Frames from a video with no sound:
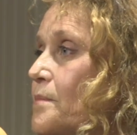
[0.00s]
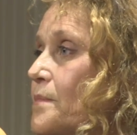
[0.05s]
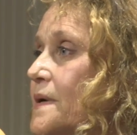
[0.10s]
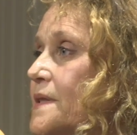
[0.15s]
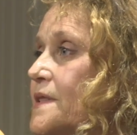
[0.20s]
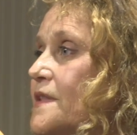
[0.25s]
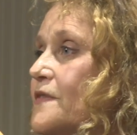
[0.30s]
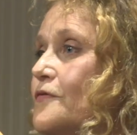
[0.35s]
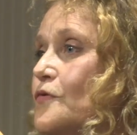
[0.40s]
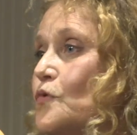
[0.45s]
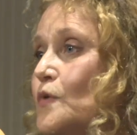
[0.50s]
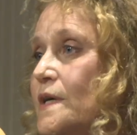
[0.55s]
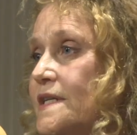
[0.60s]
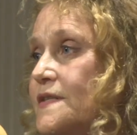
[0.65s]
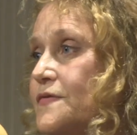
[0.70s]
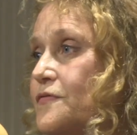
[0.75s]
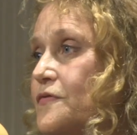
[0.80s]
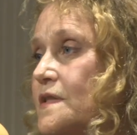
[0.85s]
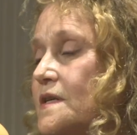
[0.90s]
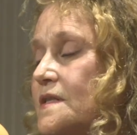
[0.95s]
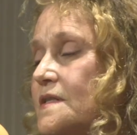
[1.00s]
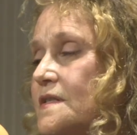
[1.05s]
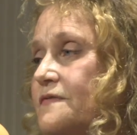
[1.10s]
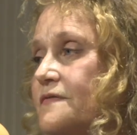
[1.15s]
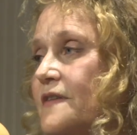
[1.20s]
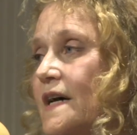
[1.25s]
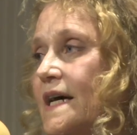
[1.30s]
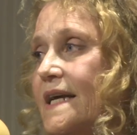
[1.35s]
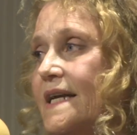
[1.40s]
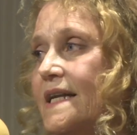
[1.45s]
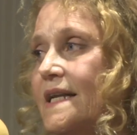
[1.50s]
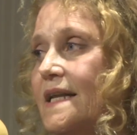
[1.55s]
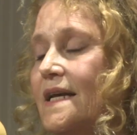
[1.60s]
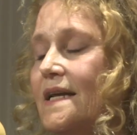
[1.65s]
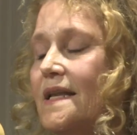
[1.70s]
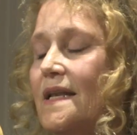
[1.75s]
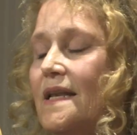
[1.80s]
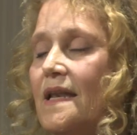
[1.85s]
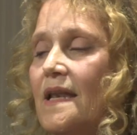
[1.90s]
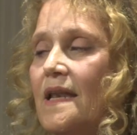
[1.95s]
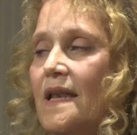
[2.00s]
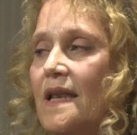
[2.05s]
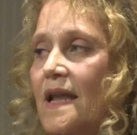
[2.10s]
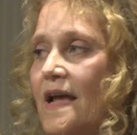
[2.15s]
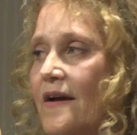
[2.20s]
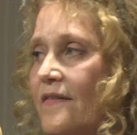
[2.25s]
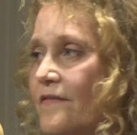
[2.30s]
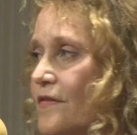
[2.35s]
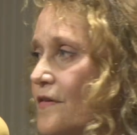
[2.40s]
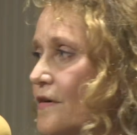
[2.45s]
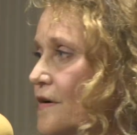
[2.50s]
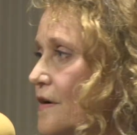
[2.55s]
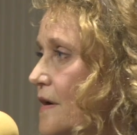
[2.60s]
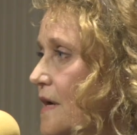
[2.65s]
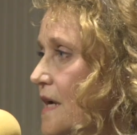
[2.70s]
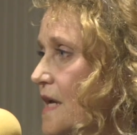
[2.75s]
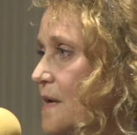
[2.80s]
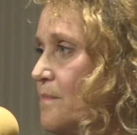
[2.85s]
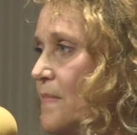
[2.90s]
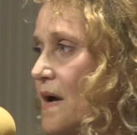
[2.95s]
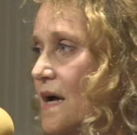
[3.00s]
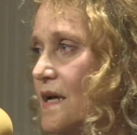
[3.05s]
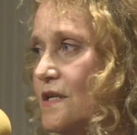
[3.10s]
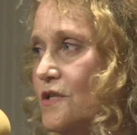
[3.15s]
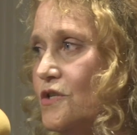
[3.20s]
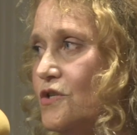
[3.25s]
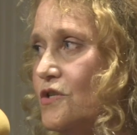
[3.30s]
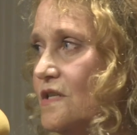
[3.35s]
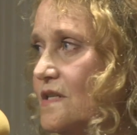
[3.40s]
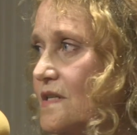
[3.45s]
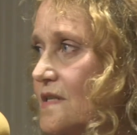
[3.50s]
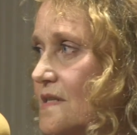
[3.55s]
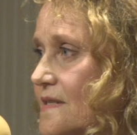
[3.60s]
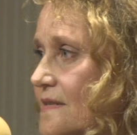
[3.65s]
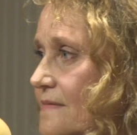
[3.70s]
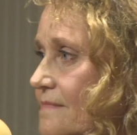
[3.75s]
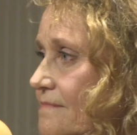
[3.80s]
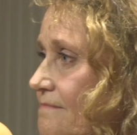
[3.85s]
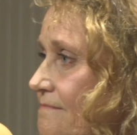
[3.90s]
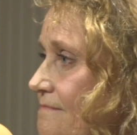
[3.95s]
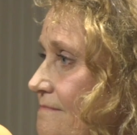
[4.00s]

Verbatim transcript: But the voice for the divine never admonishes.